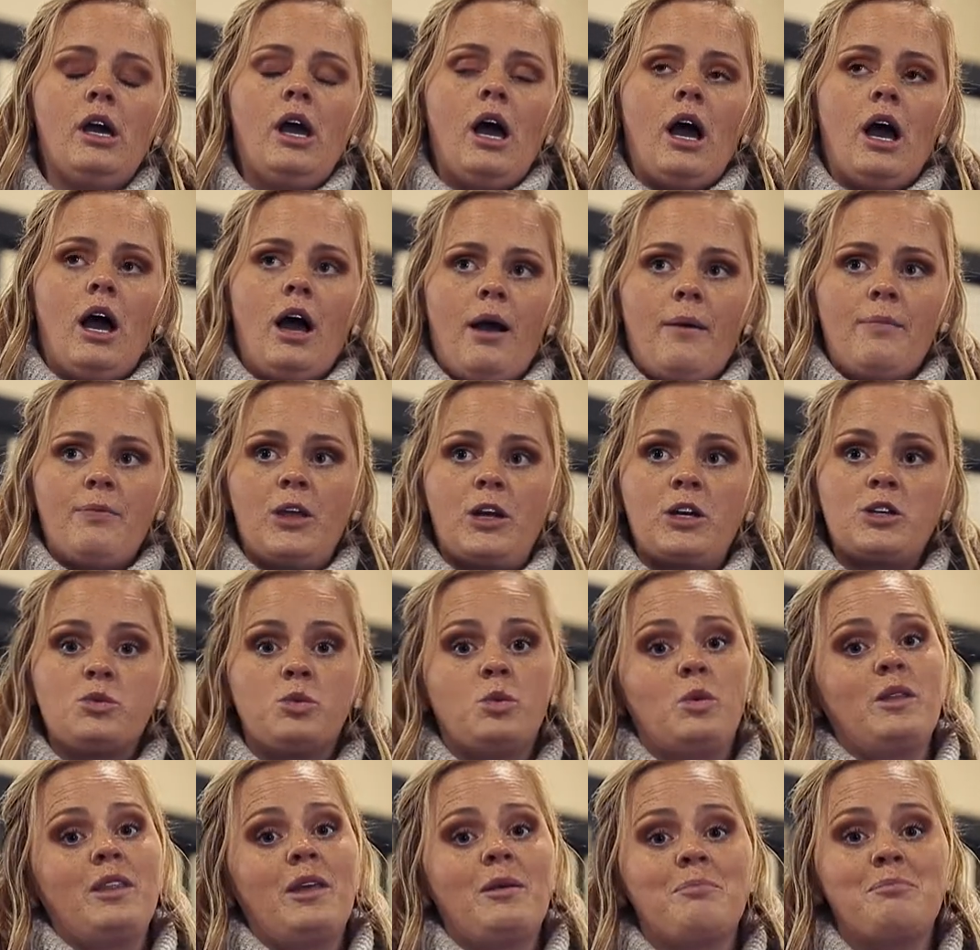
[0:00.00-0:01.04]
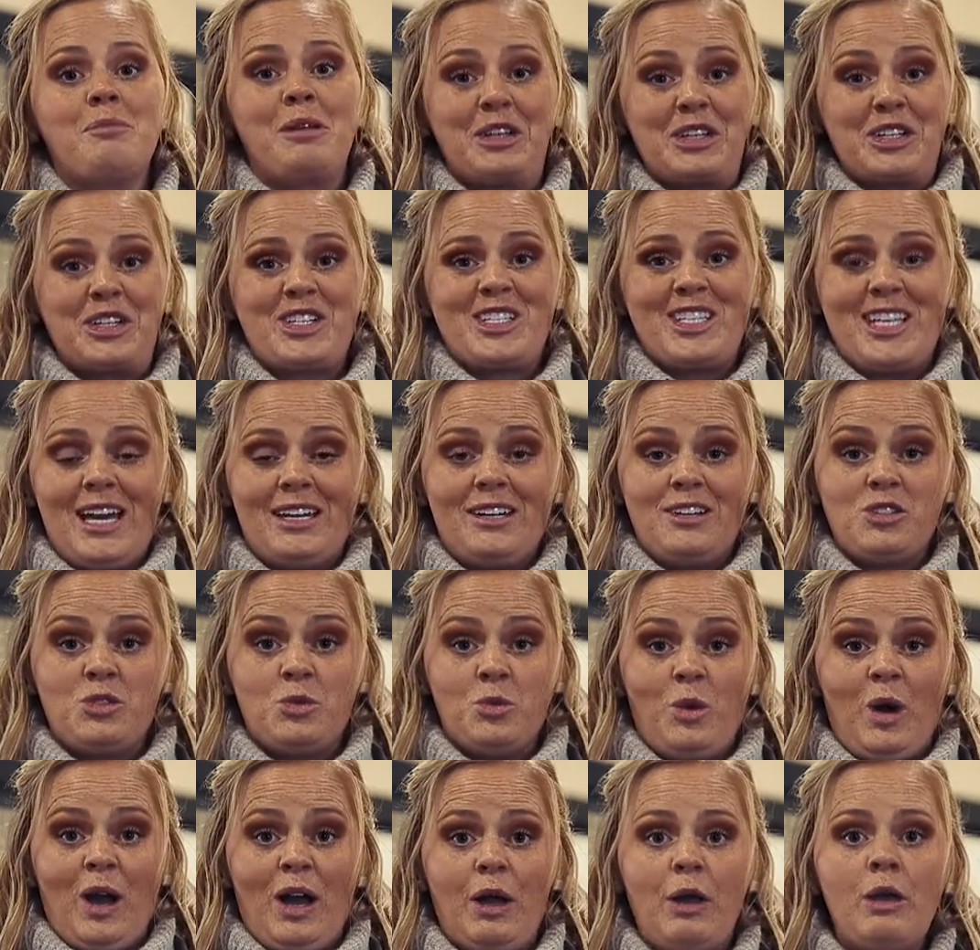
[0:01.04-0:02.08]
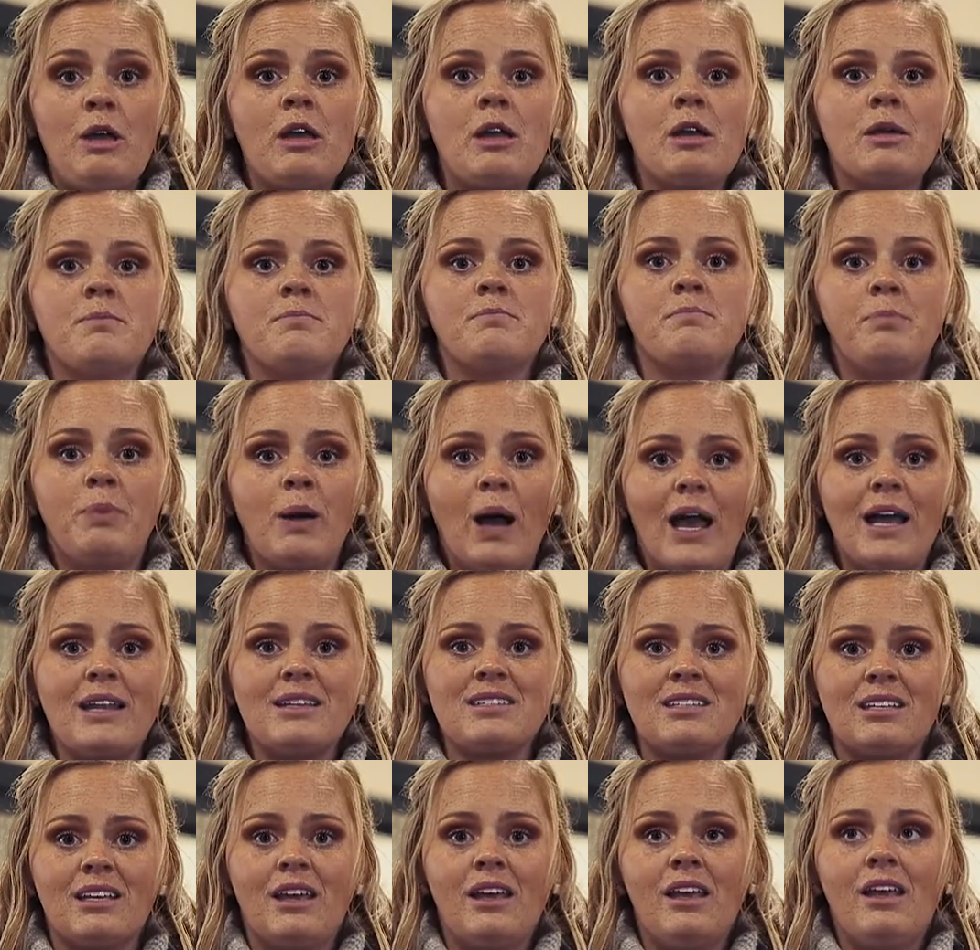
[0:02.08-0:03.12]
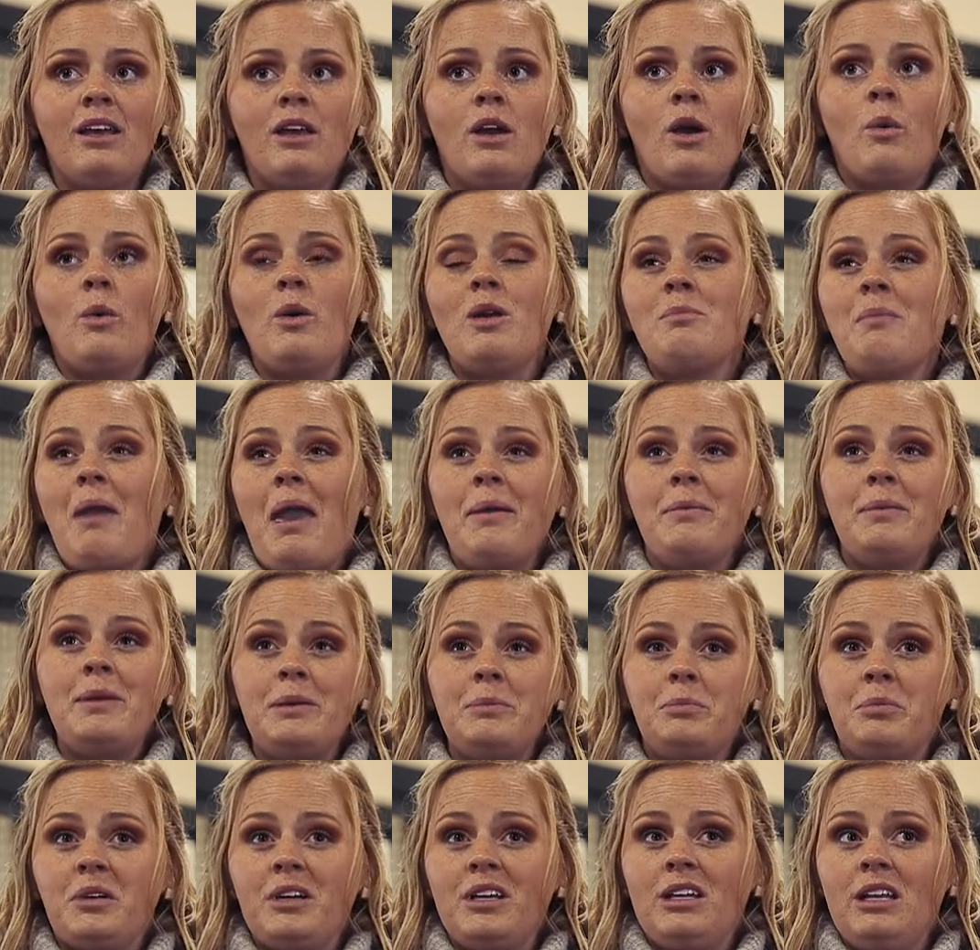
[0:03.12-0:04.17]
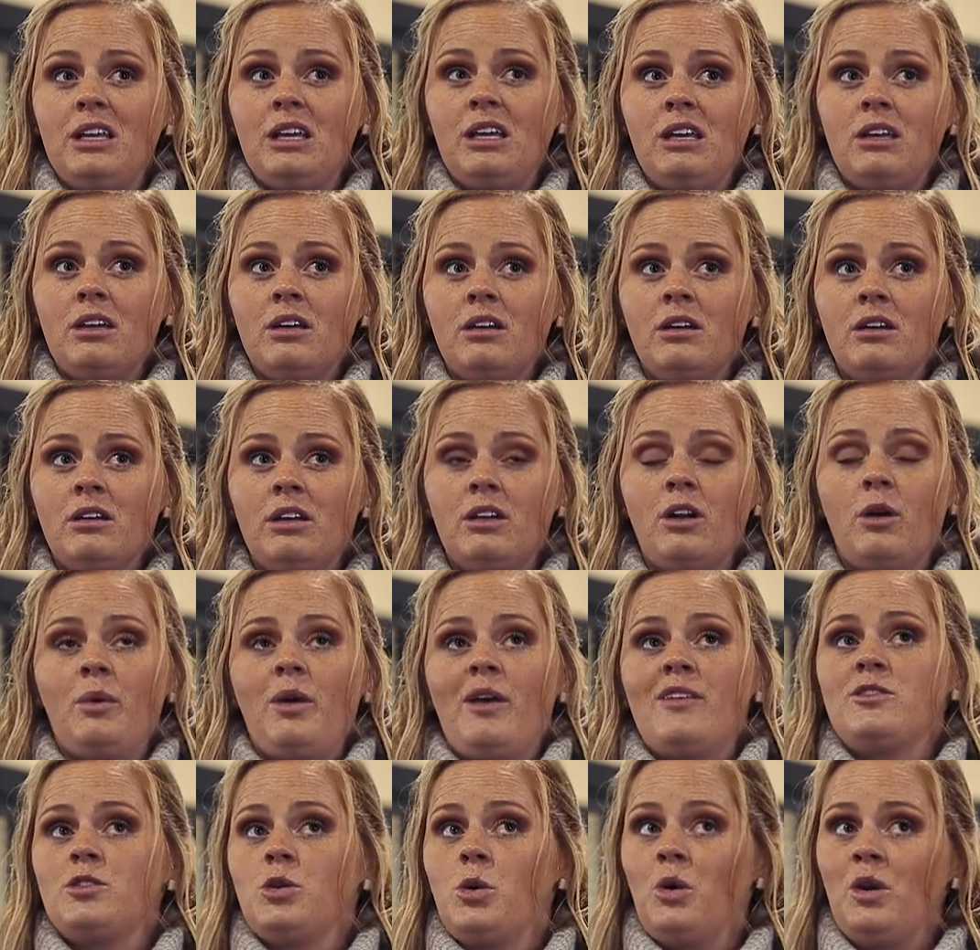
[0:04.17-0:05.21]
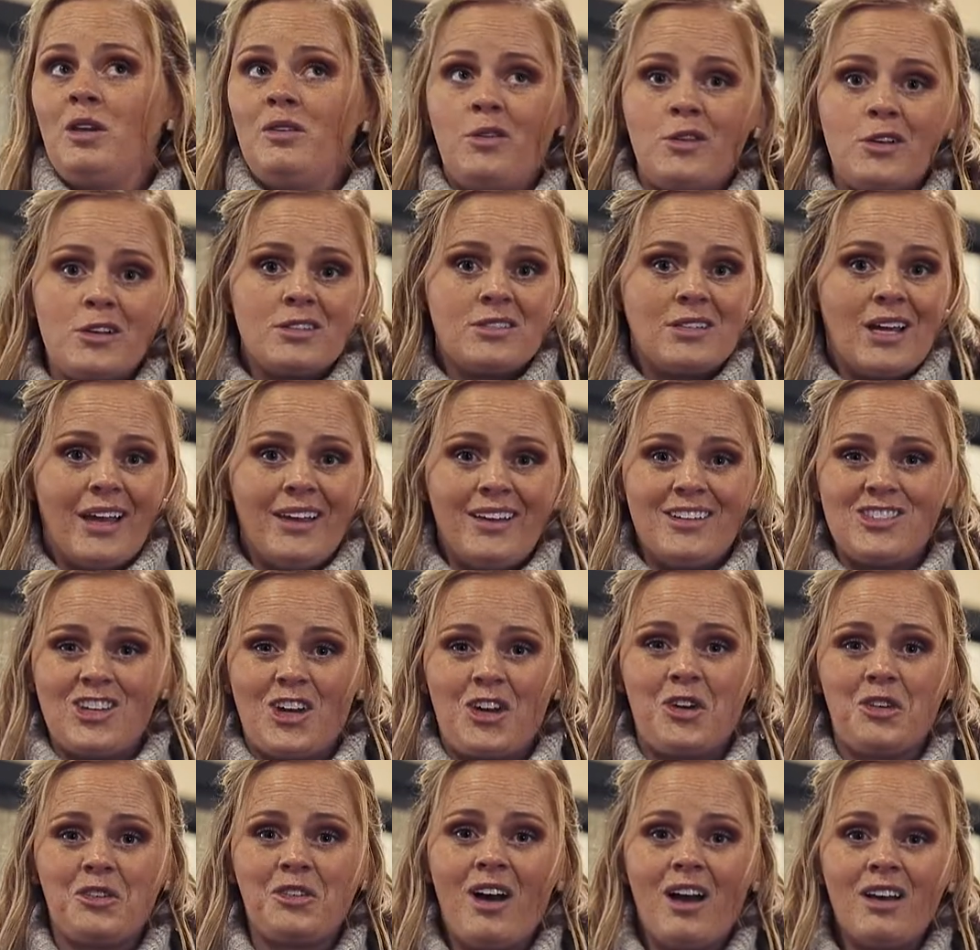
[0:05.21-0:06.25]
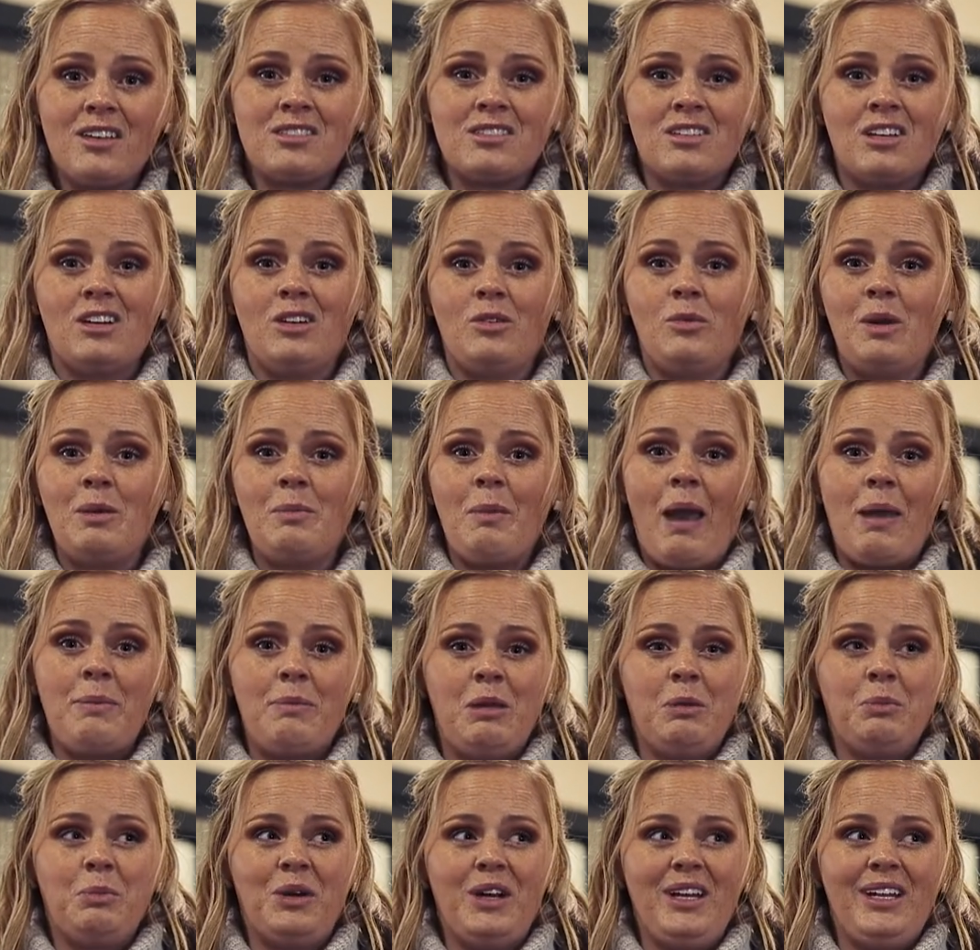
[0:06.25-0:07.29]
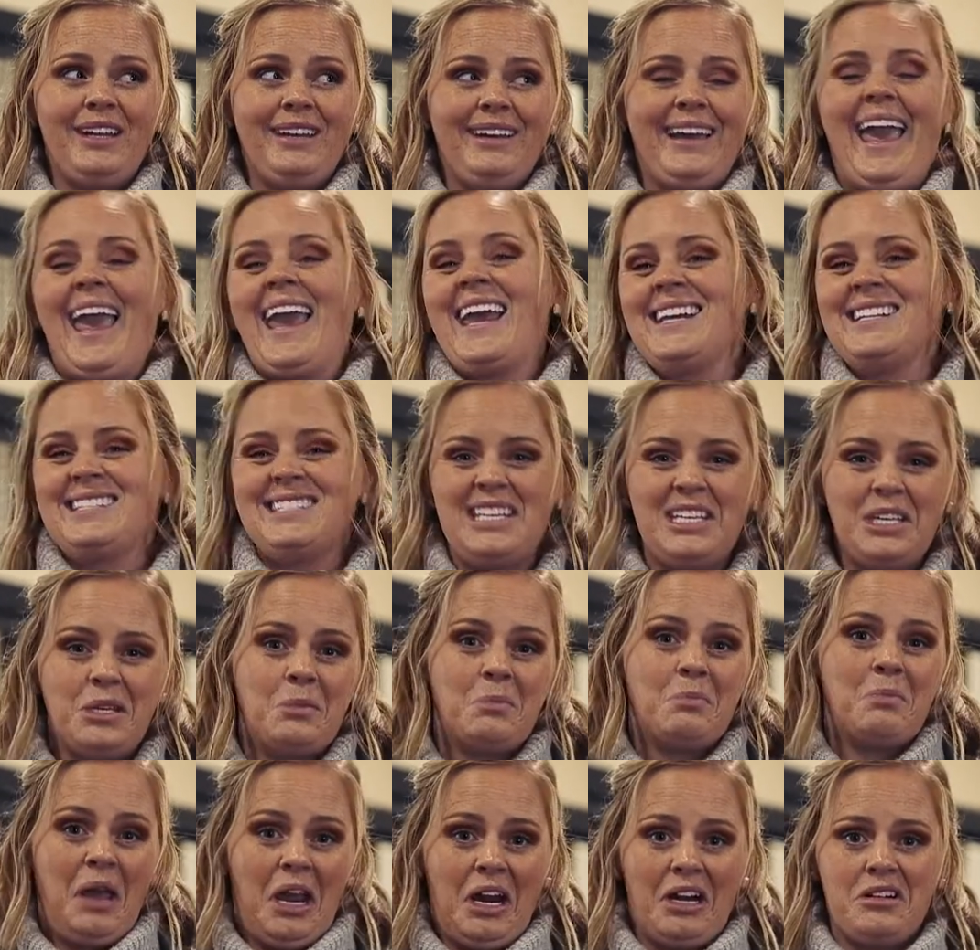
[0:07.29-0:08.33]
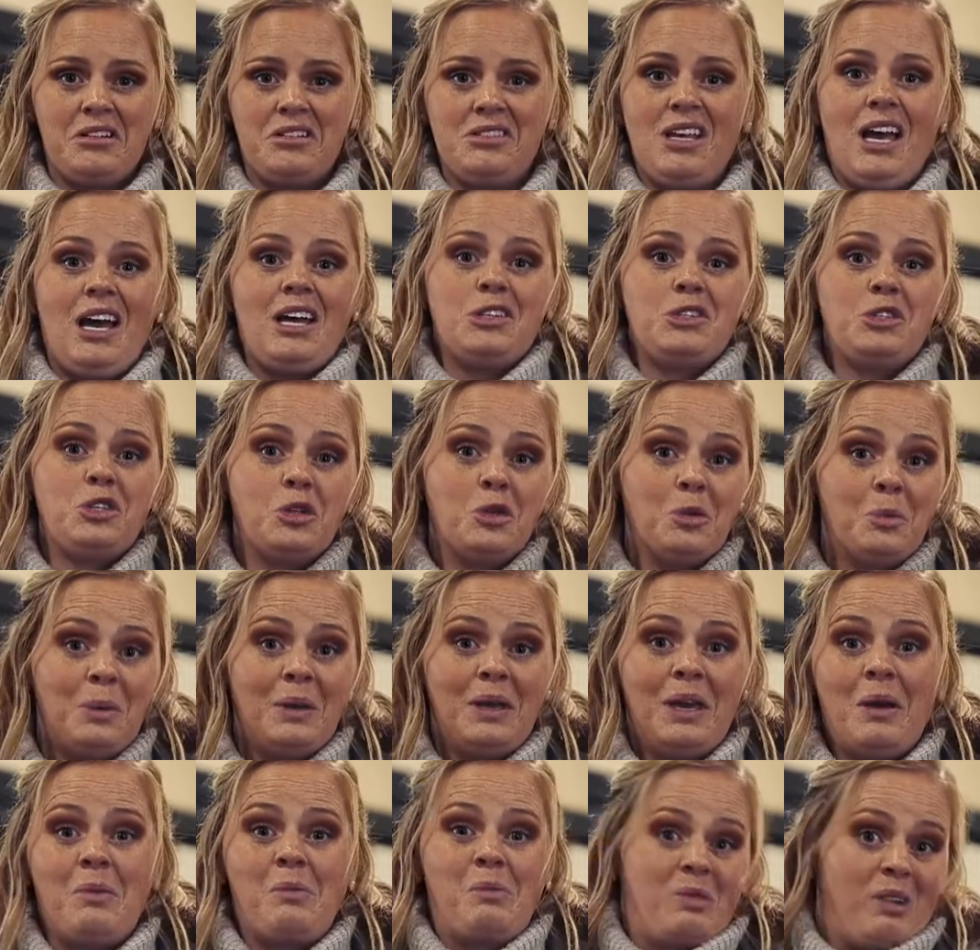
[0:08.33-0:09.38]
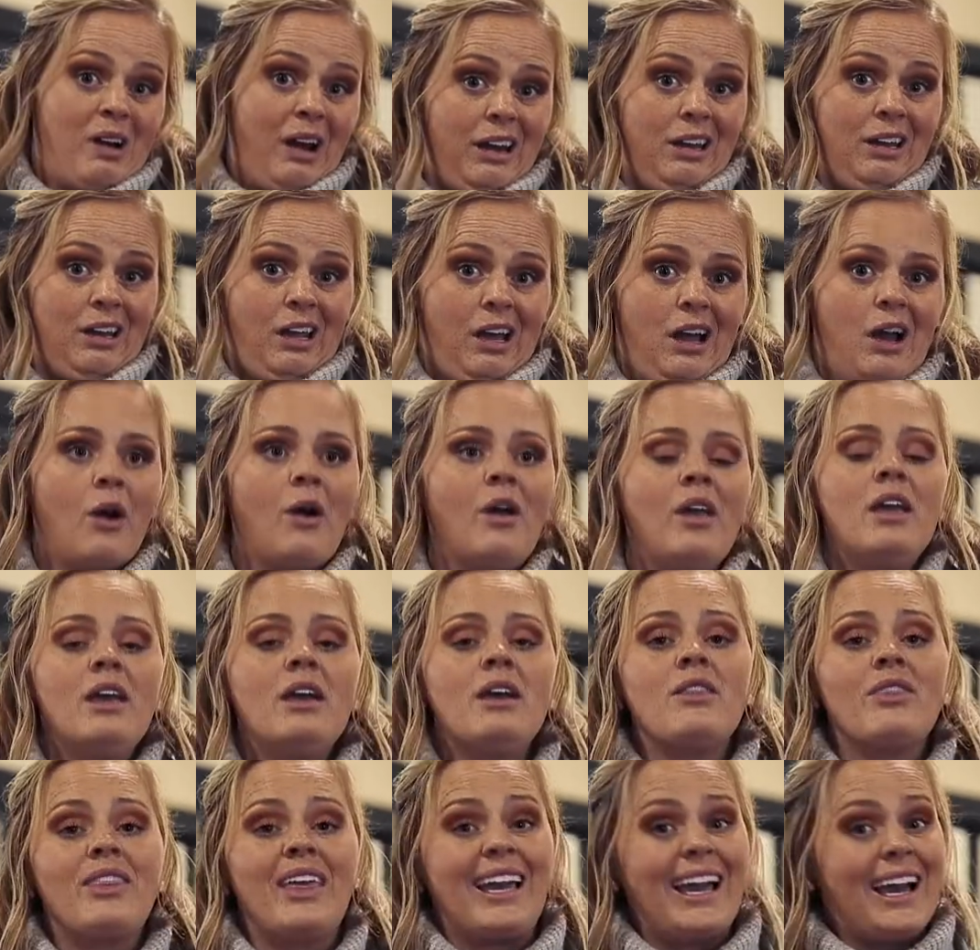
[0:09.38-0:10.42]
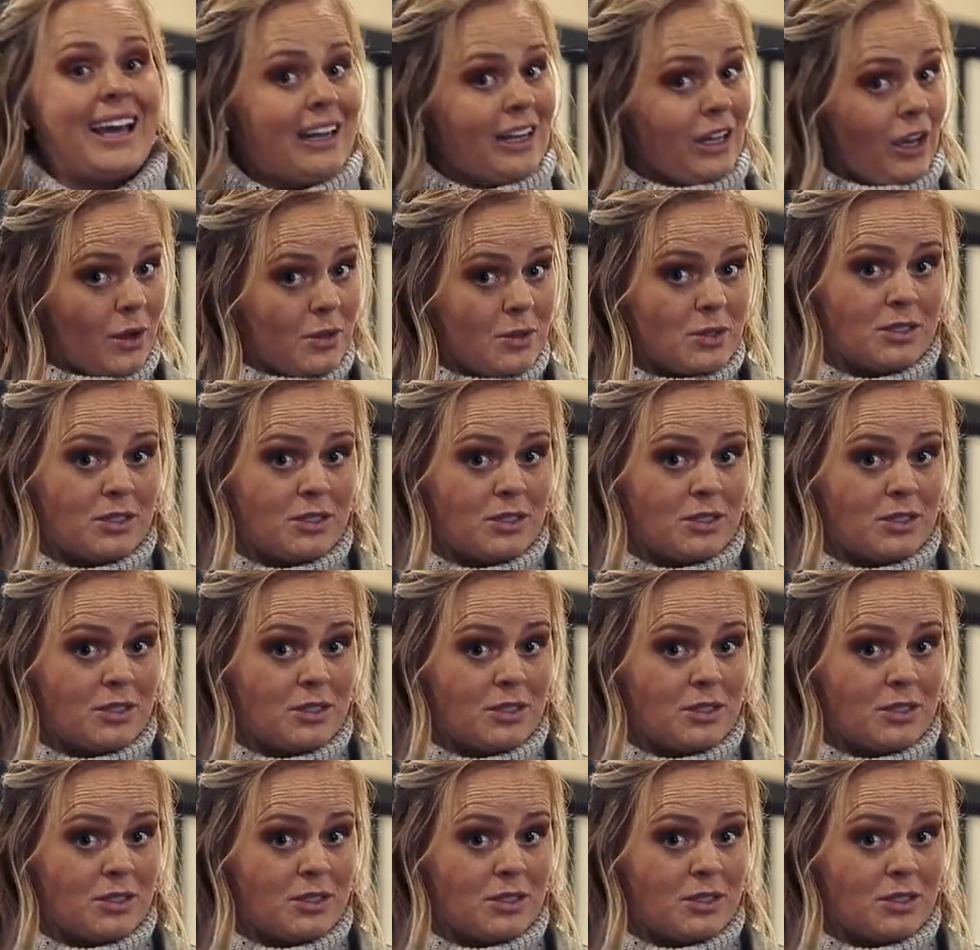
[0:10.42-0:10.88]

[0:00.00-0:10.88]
Um, there's one that mirrors that as well, but we may be breeding, you know, we have 24 stallions on our roster. We might be breeding 18 mares at 2 p.m. right now. They gotta go